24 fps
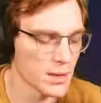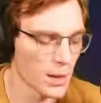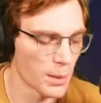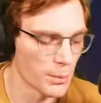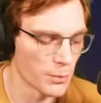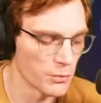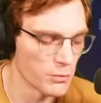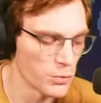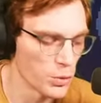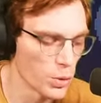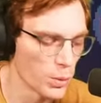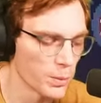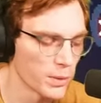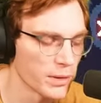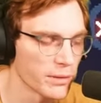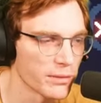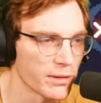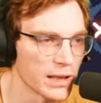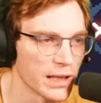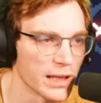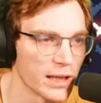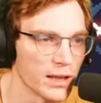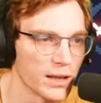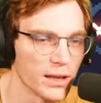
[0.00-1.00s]
I'm normally
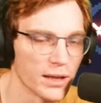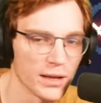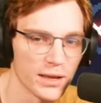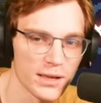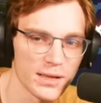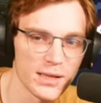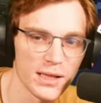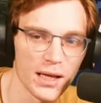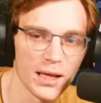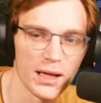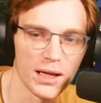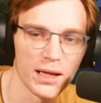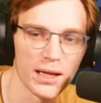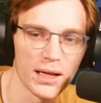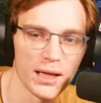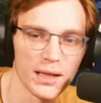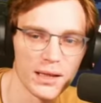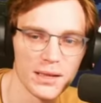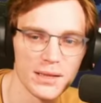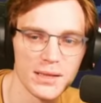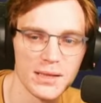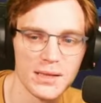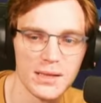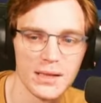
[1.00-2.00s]
really good at this at
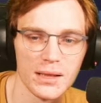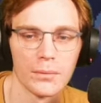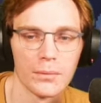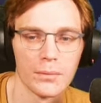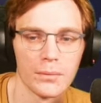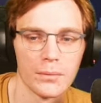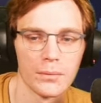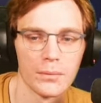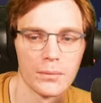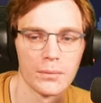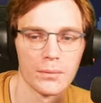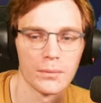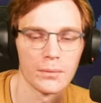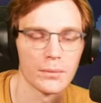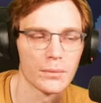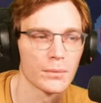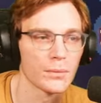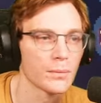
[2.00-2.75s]
arcades. Are you?